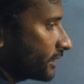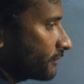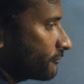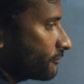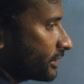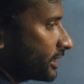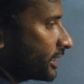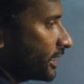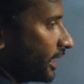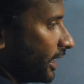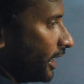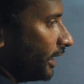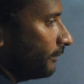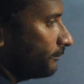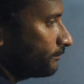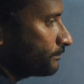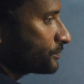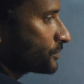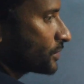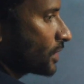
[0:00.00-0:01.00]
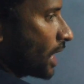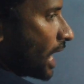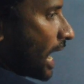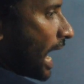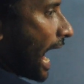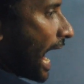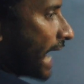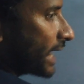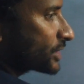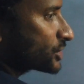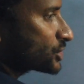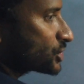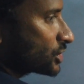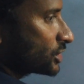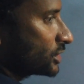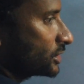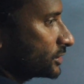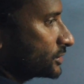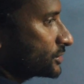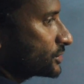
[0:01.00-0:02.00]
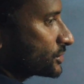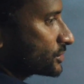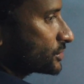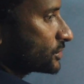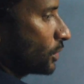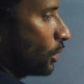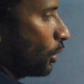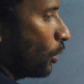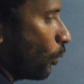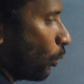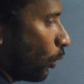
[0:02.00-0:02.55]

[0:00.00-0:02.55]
Everyday actions.